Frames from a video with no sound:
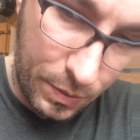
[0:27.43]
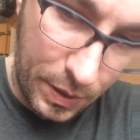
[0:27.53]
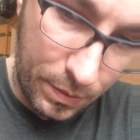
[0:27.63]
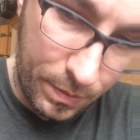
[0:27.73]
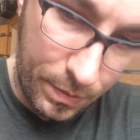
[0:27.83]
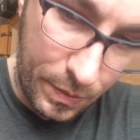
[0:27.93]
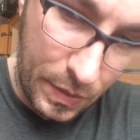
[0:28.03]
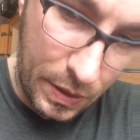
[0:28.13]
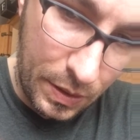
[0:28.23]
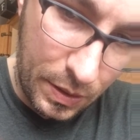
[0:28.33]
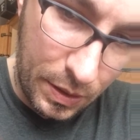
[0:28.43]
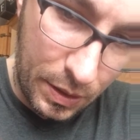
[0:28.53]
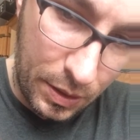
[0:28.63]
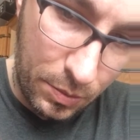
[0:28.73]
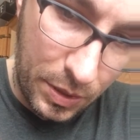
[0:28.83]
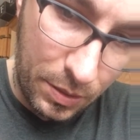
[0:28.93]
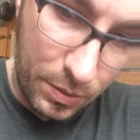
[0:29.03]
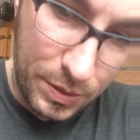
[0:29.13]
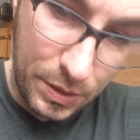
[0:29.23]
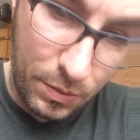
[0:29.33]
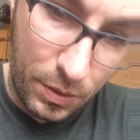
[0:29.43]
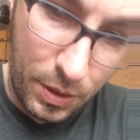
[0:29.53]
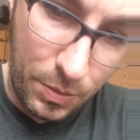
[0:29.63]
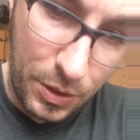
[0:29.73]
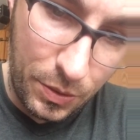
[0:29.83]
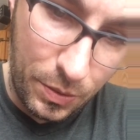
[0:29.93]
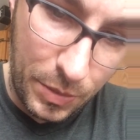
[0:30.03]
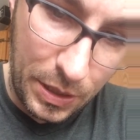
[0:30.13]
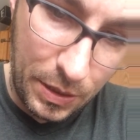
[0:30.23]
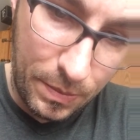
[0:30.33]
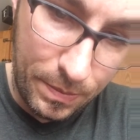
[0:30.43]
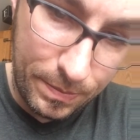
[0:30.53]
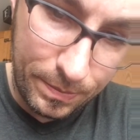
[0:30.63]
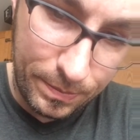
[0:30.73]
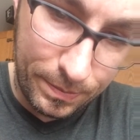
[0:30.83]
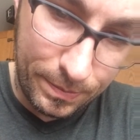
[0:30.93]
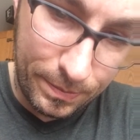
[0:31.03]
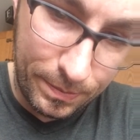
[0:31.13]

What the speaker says: well, I need to be able to see what I'm doing, man. And